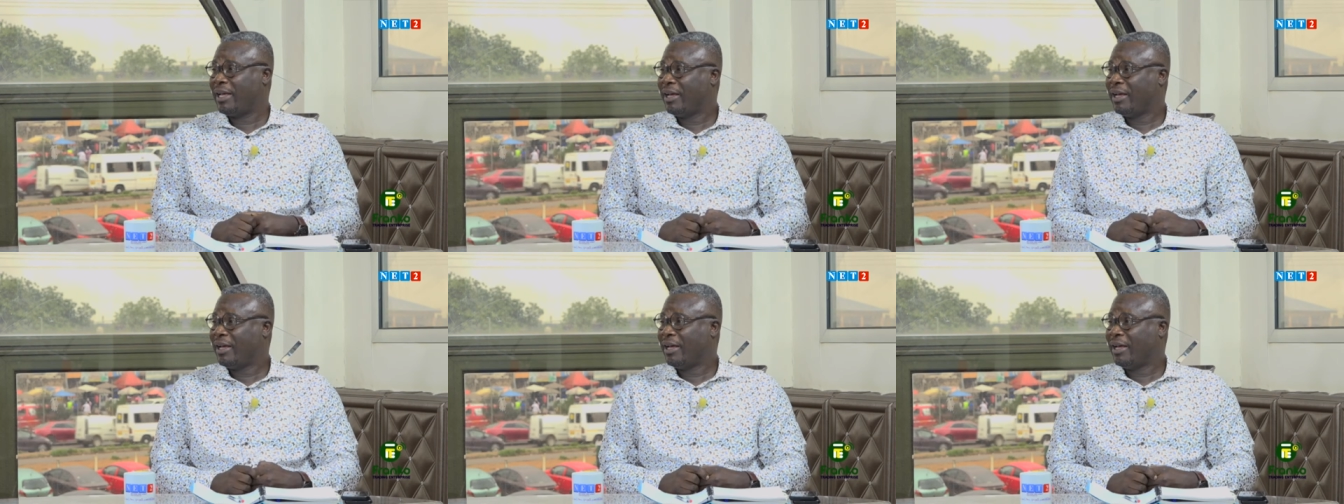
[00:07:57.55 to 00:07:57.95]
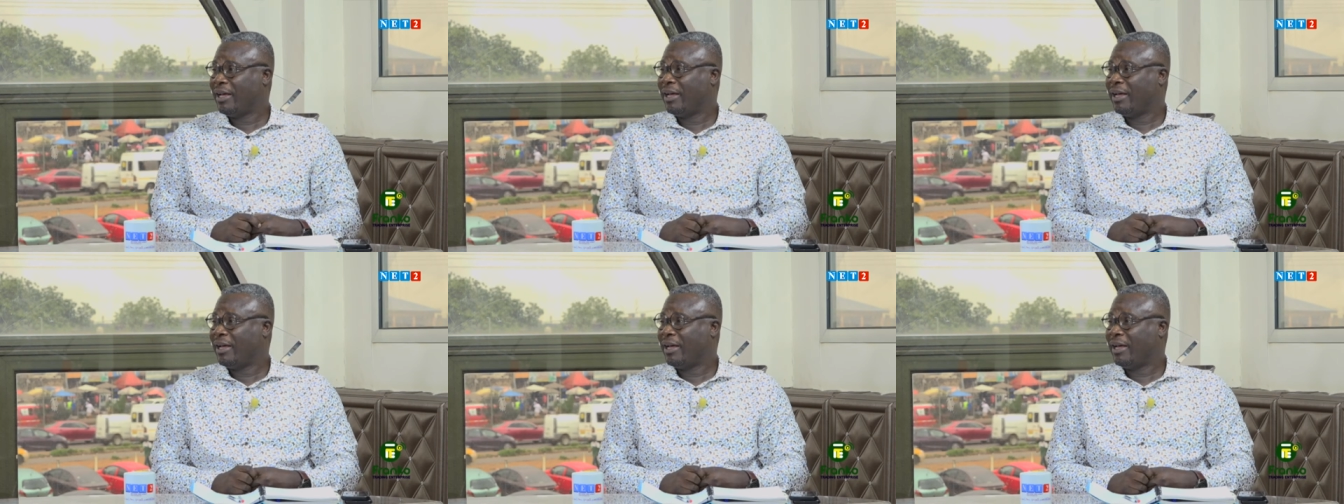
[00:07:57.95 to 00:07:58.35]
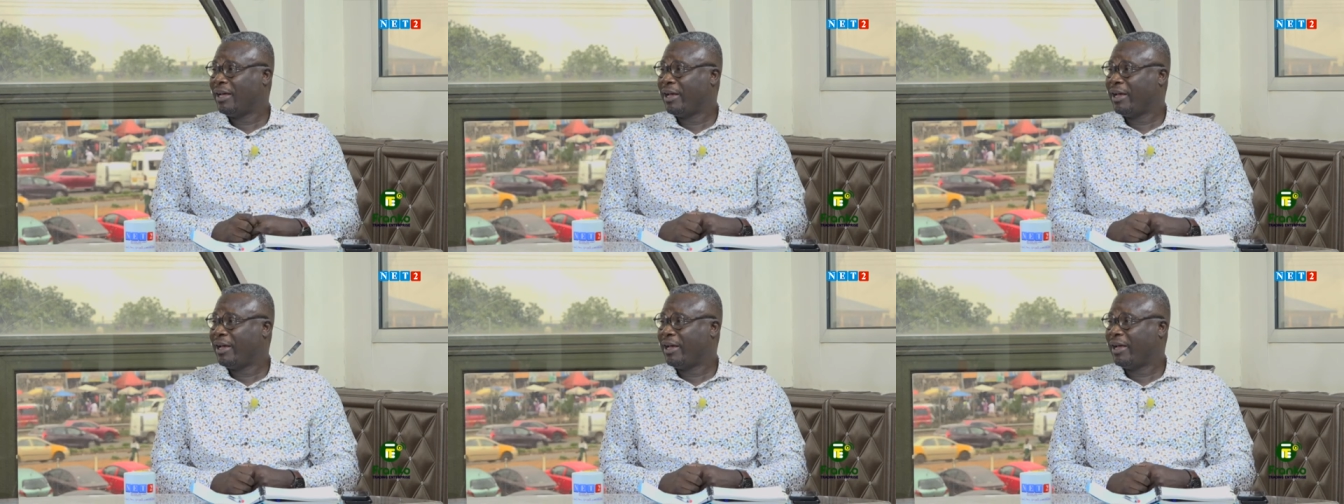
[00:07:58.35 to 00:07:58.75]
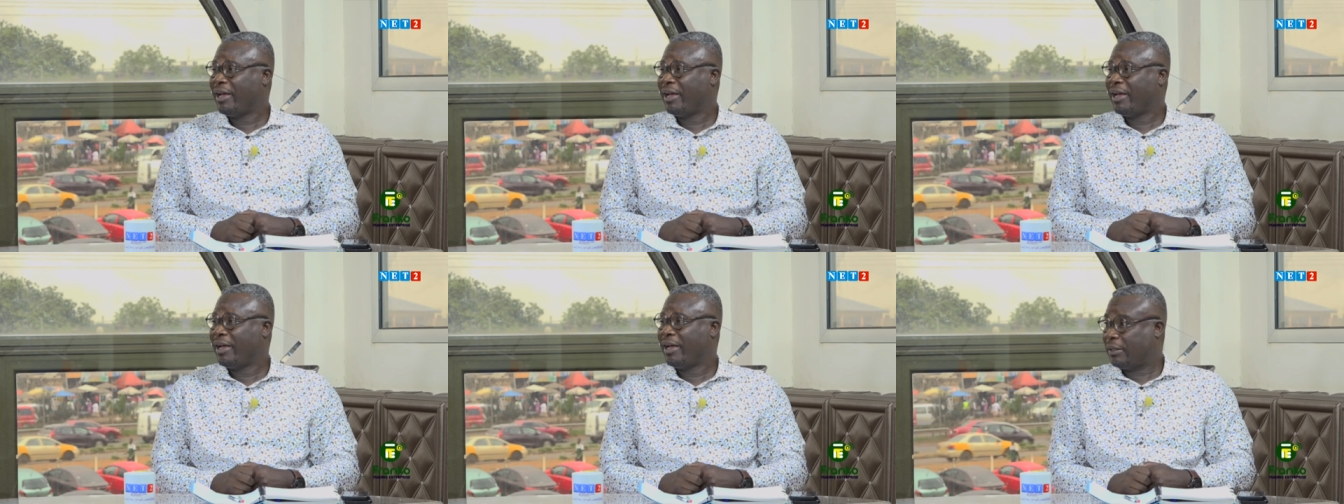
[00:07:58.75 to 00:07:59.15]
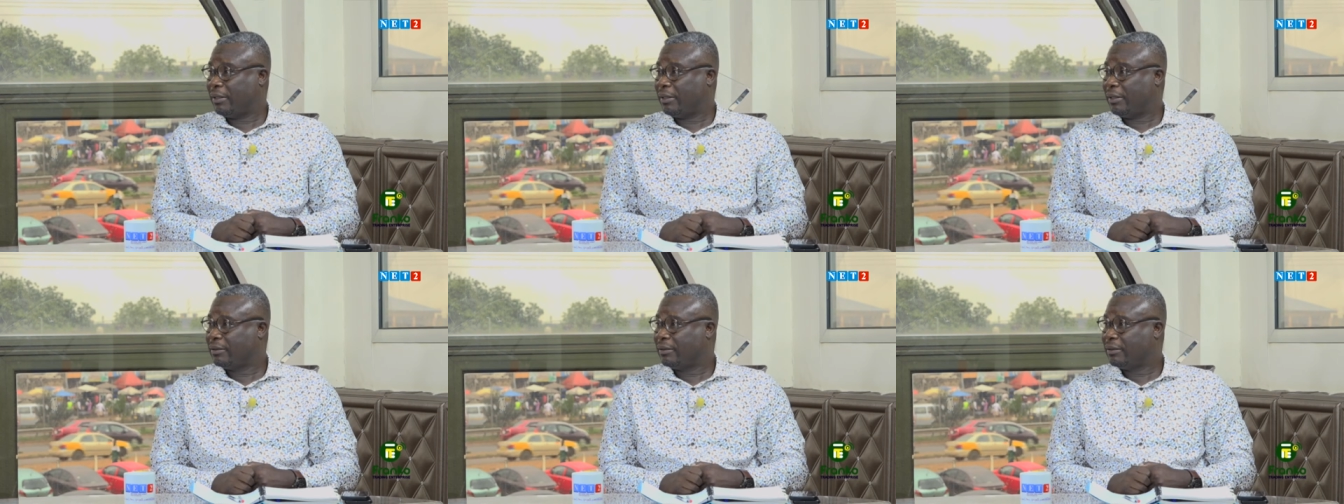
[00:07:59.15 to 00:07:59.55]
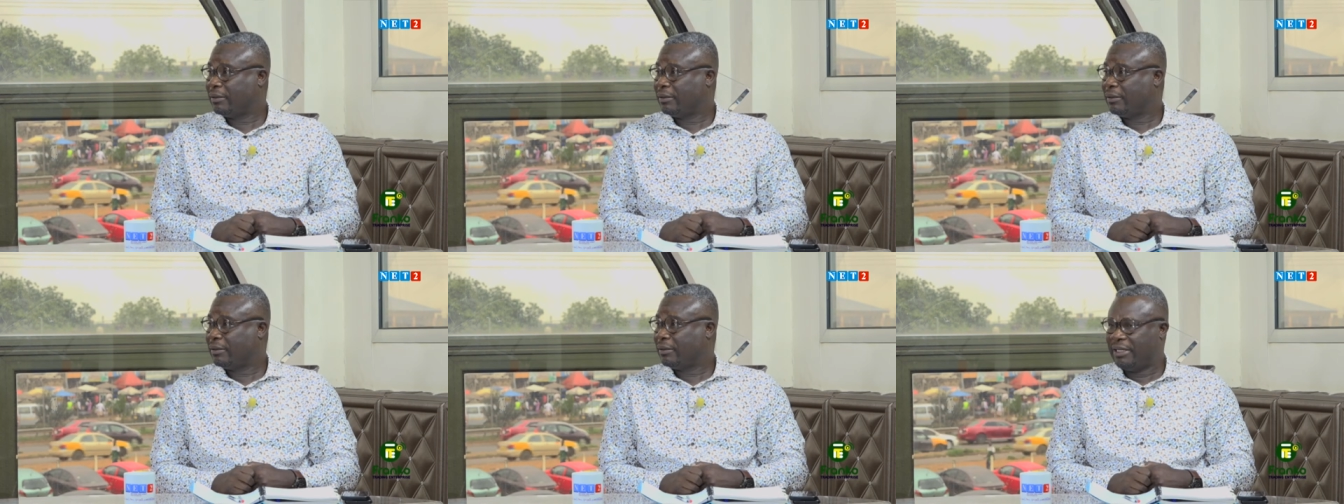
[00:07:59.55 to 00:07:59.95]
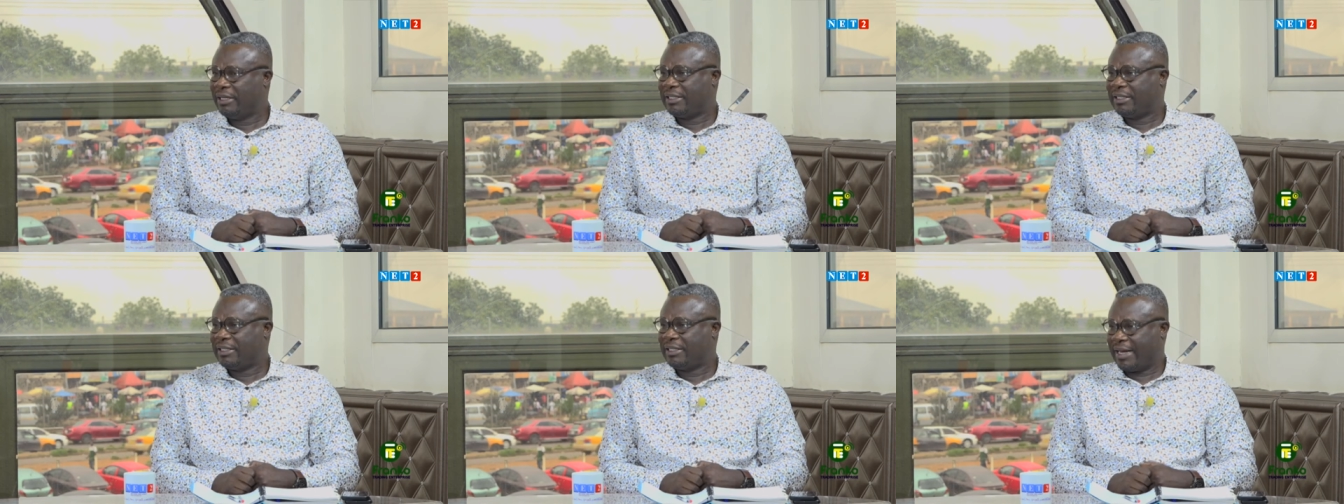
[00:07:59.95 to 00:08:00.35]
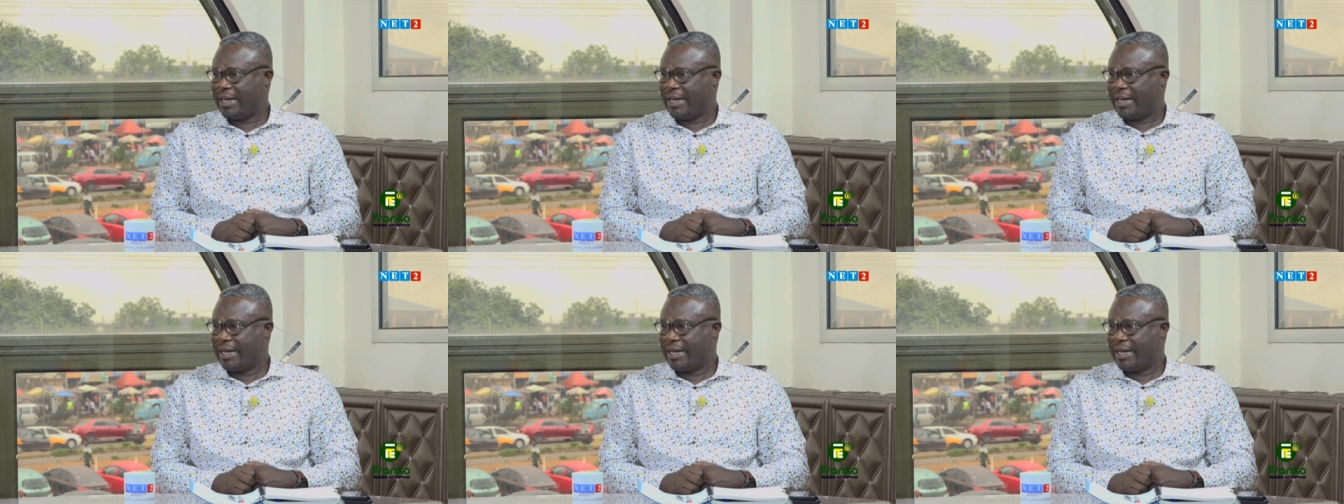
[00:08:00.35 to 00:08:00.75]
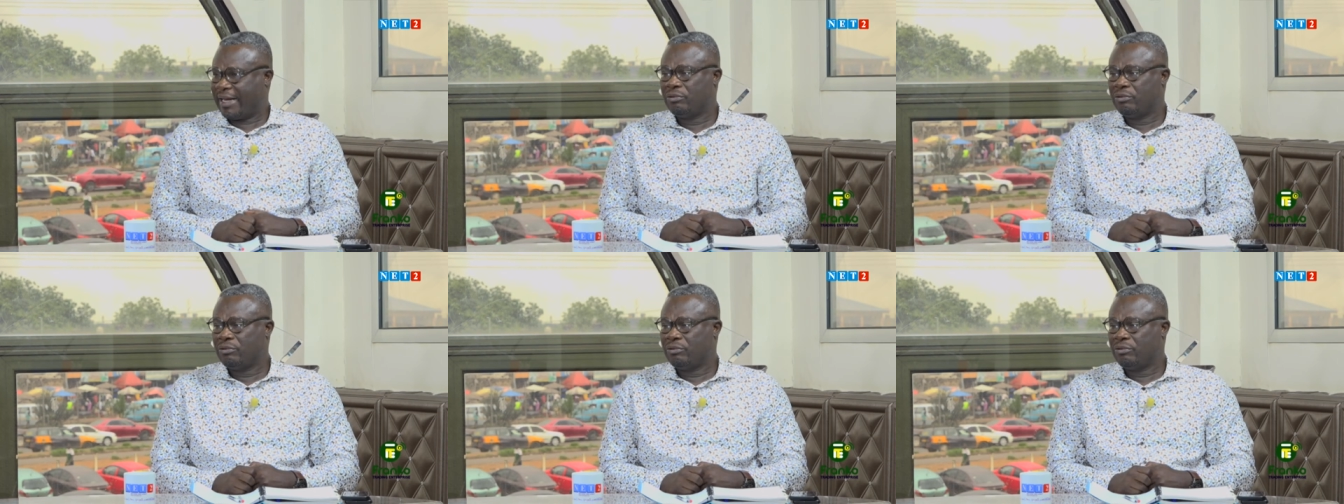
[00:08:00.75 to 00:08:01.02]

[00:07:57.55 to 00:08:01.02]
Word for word: eh the papa until like I said no